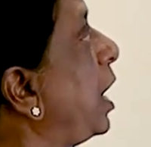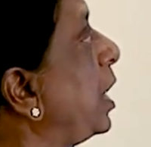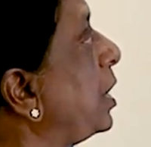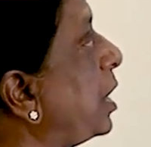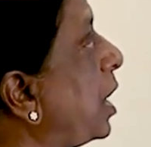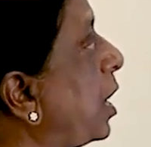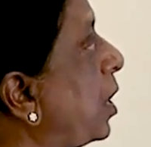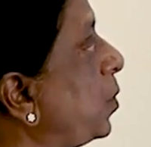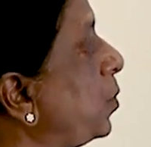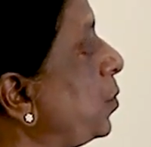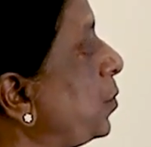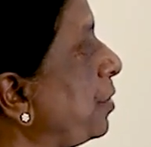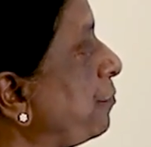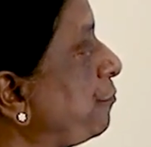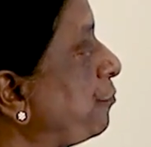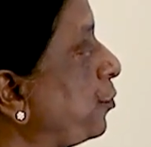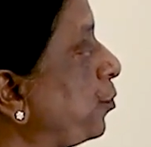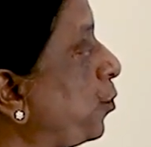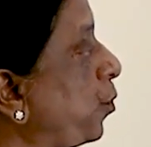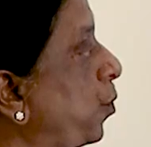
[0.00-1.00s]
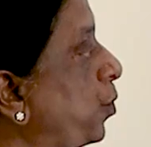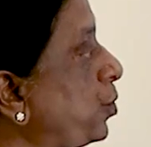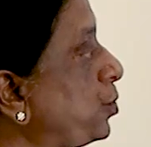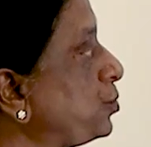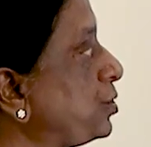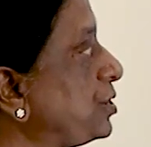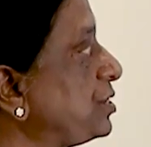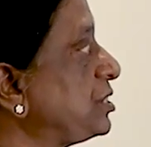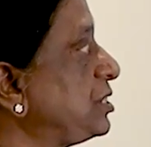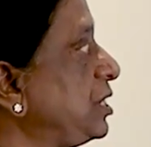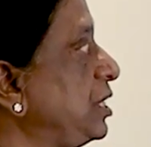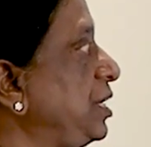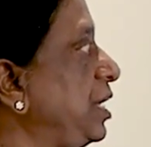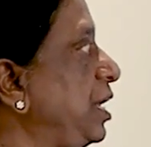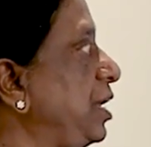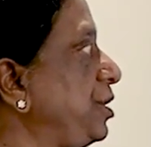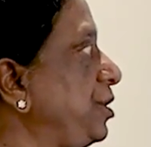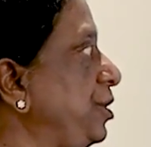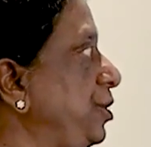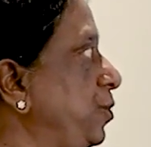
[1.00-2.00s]
Now, if you go to the
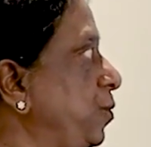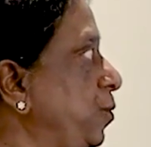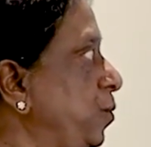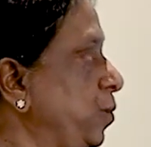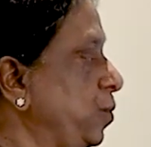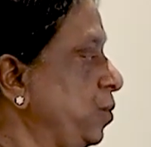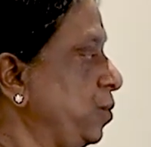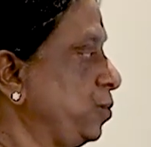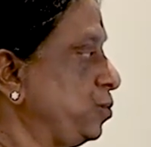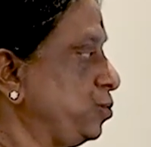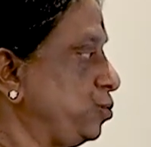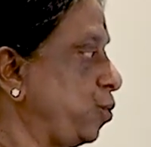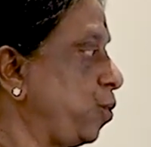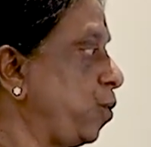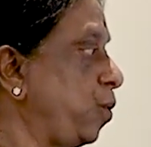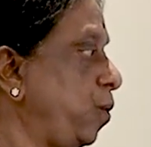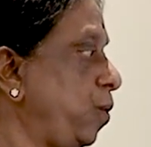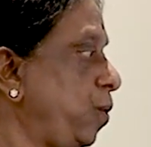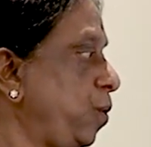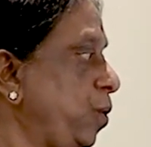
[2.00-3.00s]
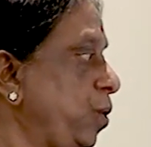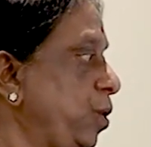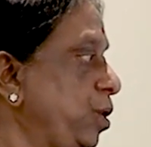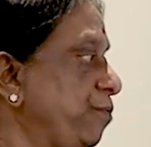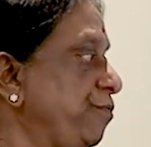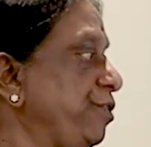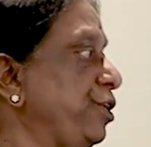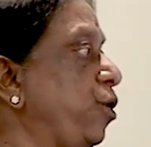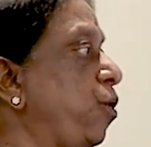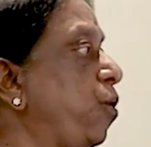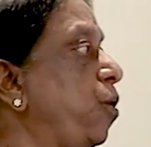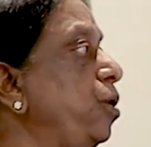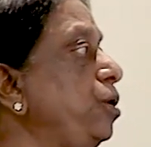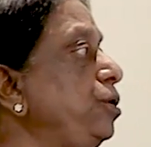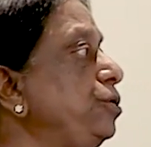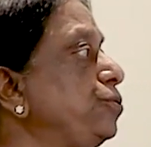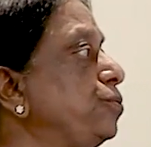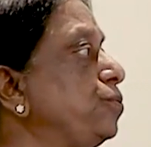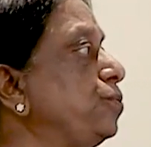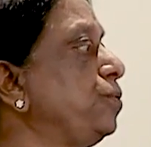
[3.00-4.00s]
scenario, though we
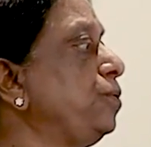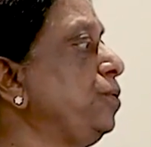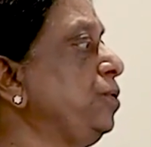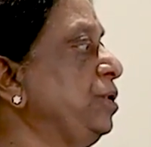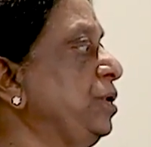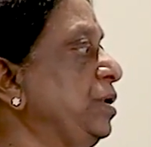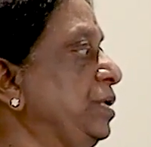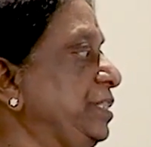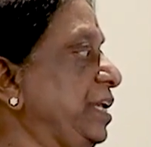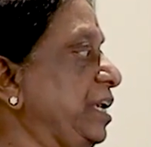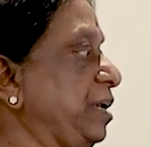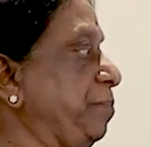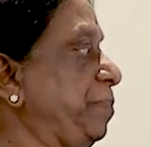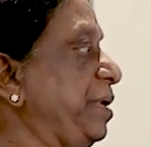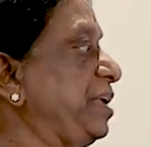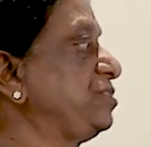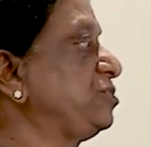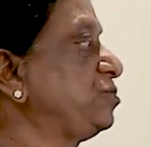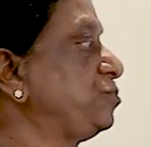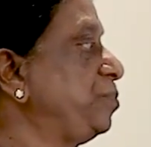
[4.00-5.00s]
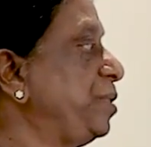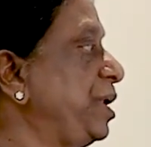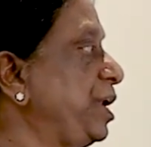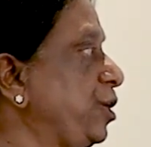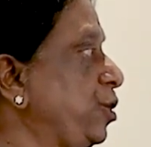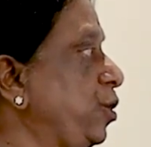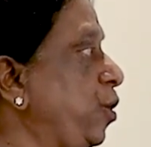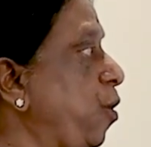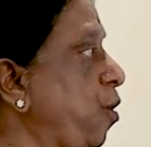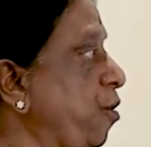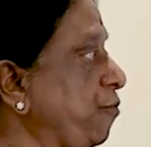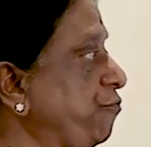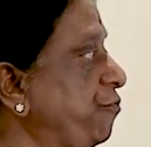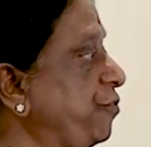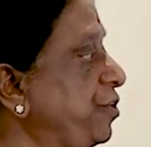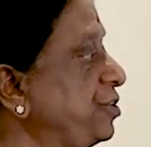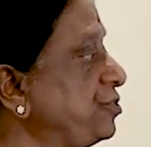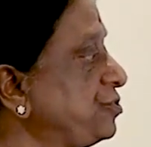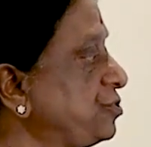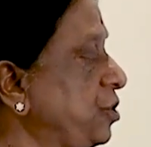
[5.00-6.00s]
all know that breast milk
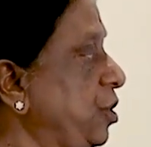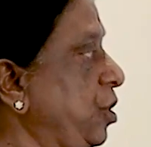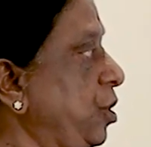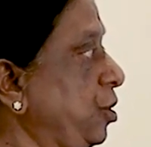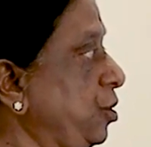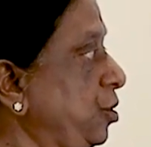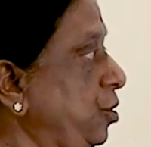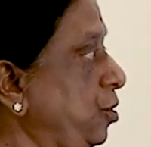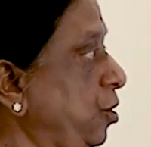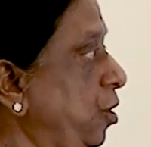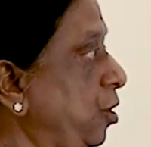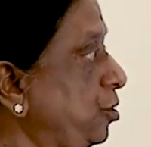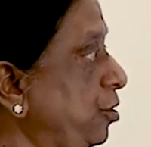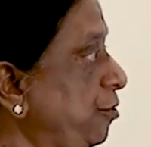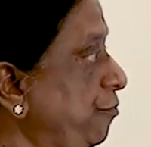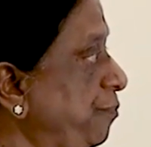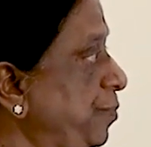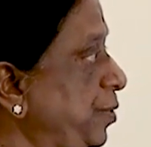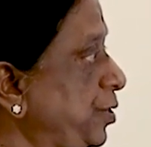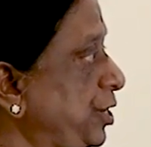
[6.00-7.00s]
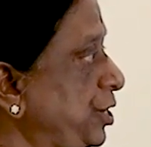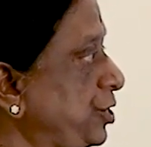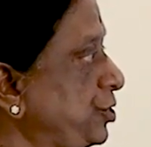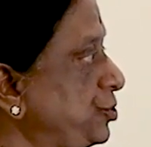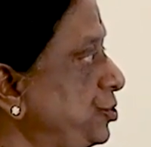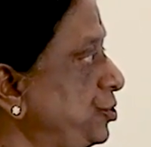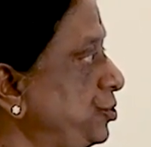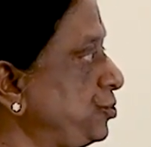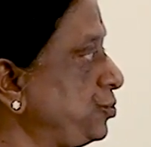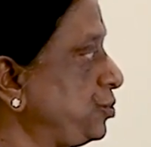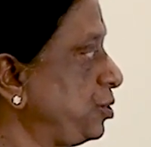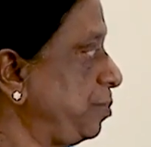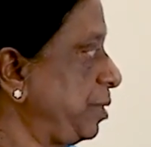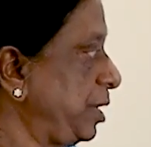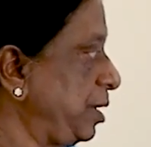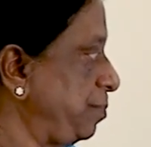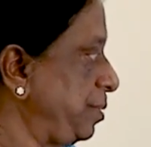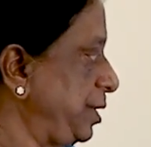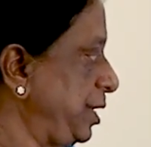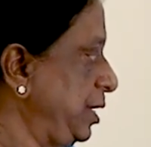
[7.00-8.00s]
offers lot of protection to the
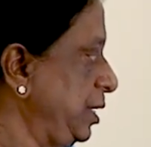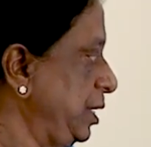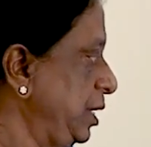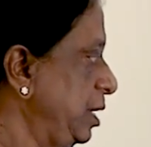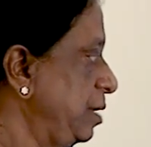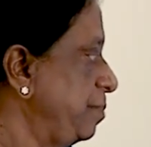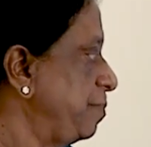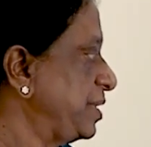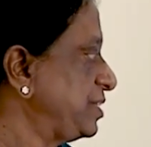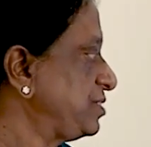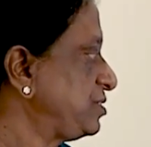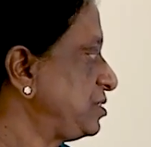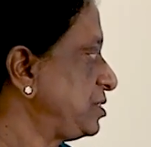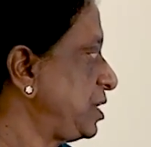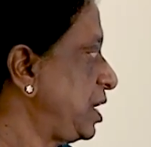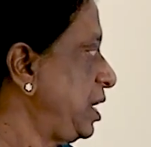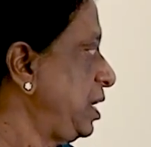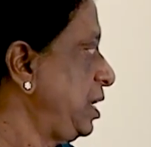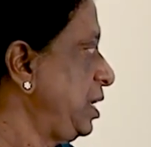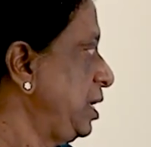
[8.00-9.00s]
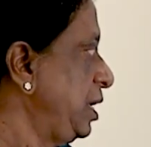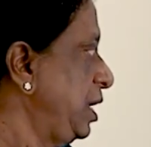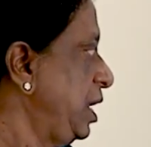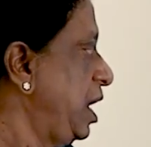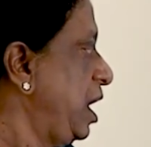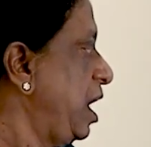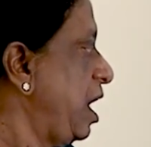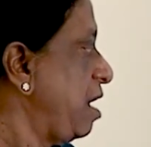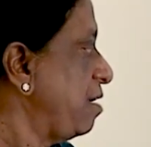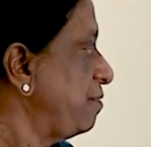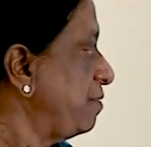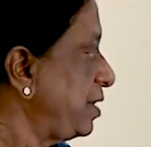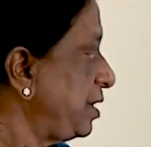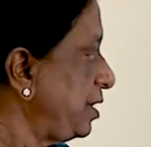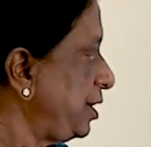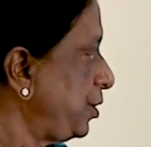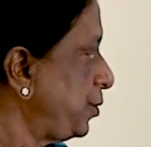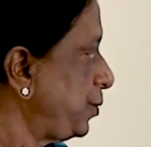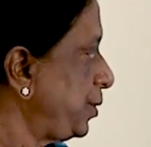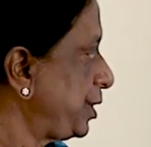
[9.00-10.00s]
baby, but still our
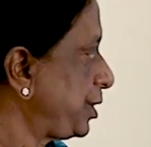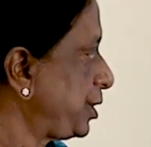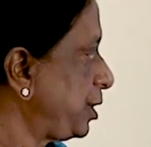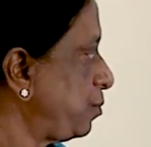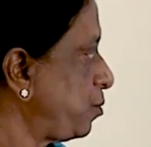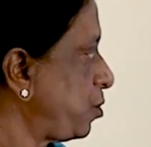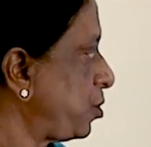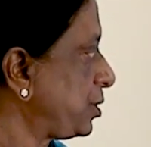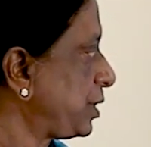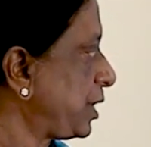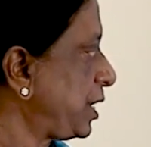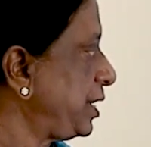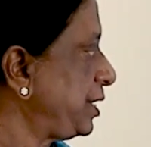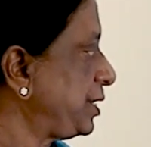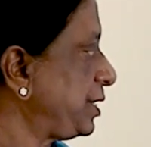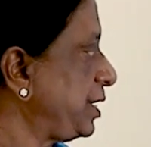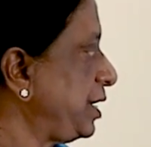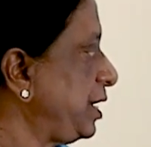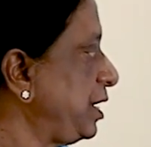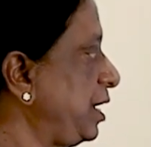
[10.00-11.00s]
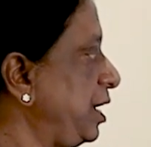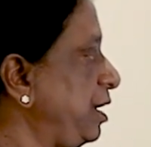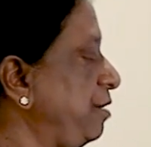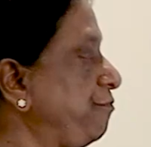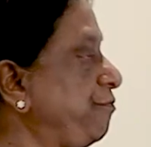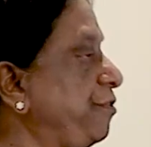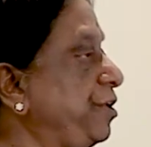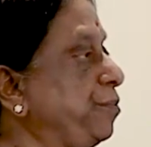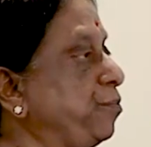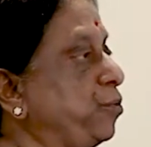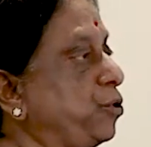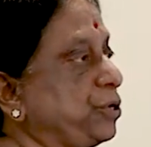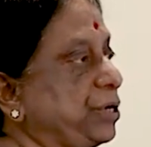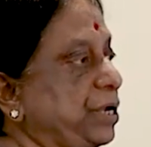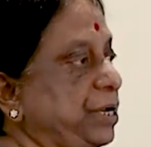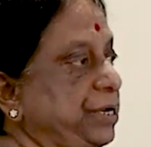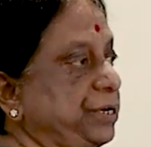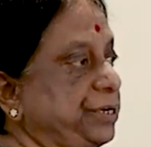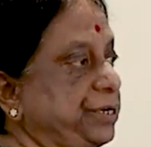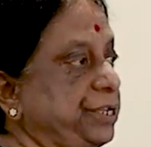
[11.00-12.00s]
neonatal mortality, infant
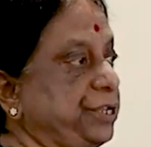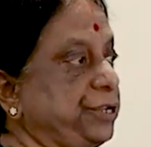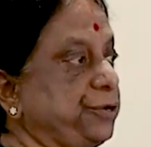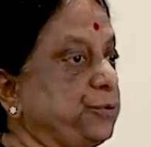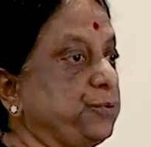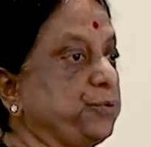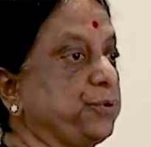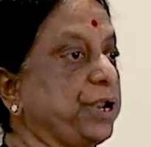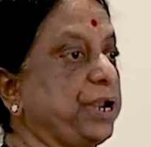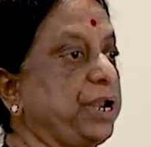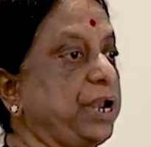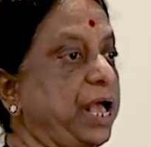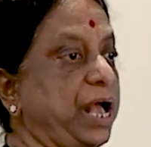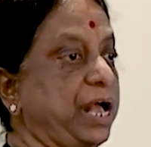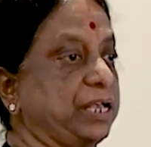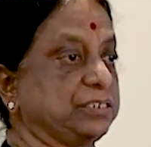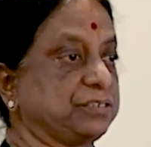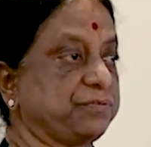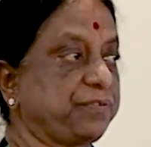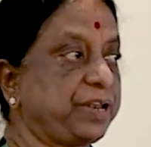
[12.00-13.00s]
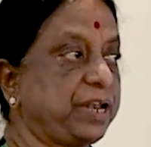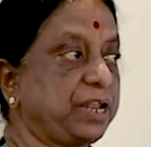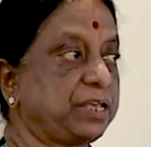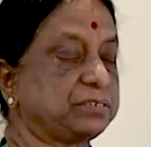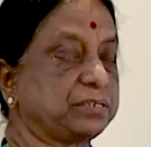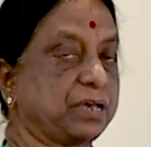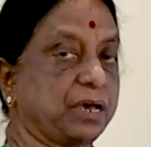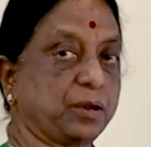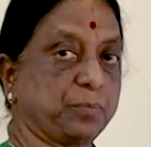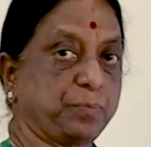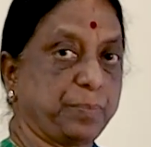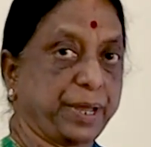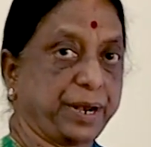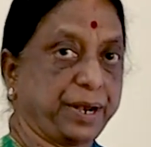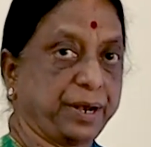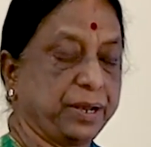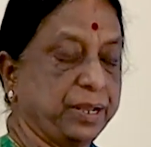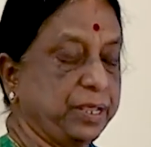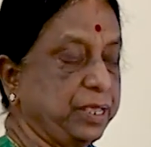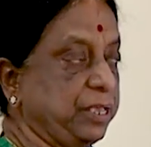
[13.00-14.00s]
mortality, rural as well as
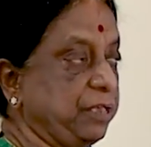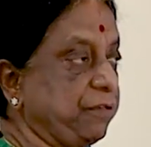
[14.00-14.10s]
urban,